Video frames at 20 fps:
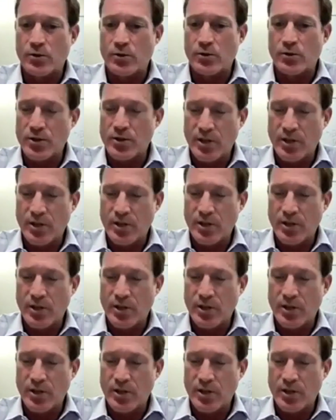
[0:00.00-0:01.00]

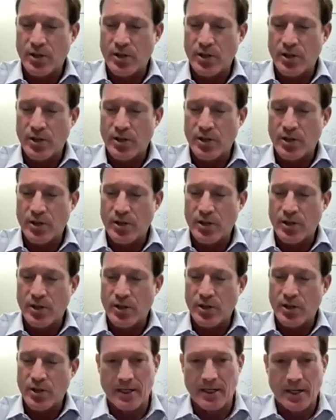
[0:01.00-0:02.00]
touches,
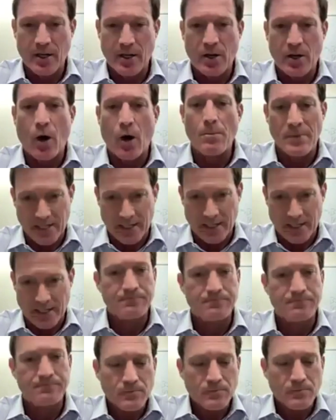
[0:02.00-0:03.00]
calls, email,
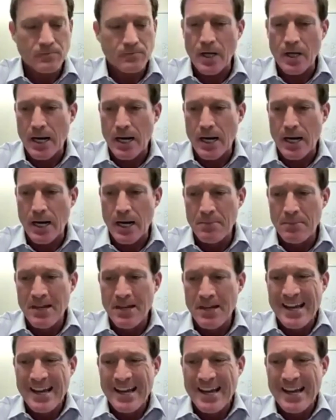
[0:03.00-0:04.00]
meetings.
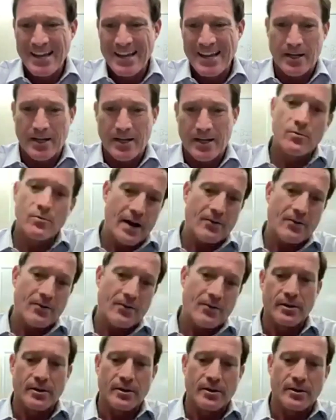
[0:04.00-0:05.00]

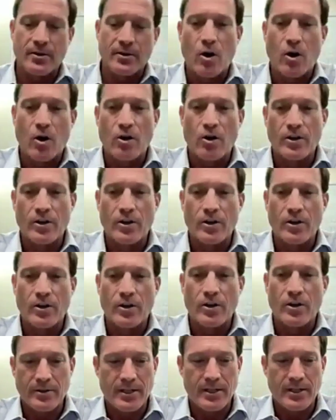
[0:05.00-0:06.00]
And then we
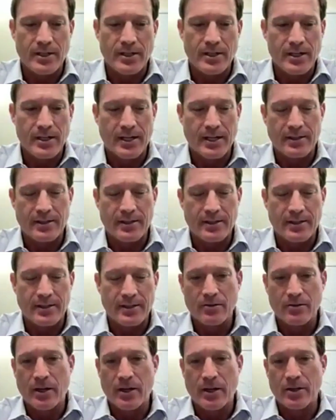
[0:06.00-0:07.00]
have all the call
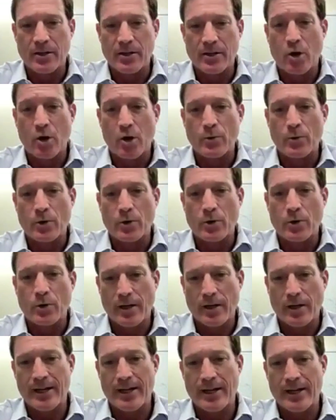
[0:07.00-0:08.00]
history
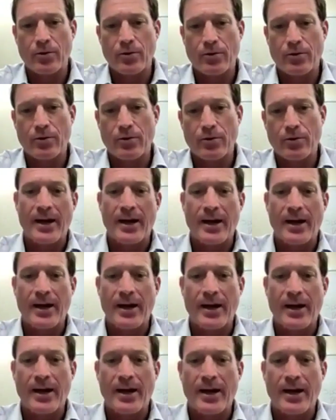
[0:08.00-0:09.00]
and call
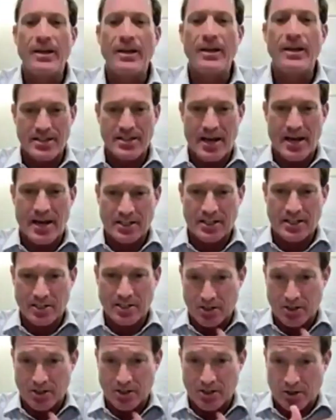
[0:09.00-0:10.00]
recording analytics to go
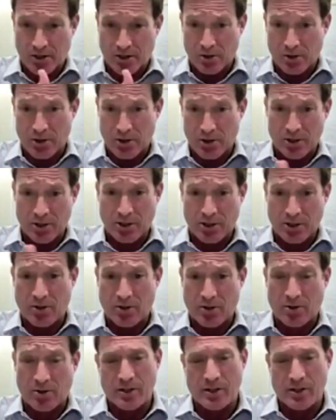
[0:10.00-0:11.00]
through that and see that
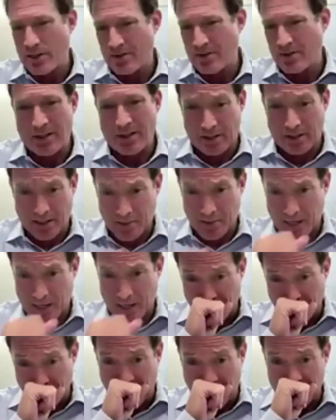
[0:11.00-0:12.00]
these actions aren't just
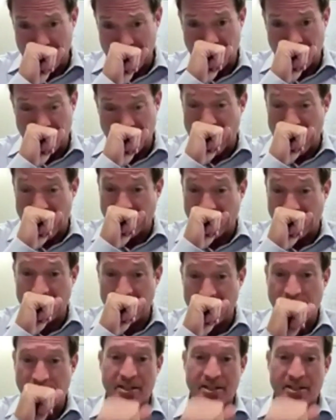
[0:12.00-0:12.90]
occurring, because a lot of times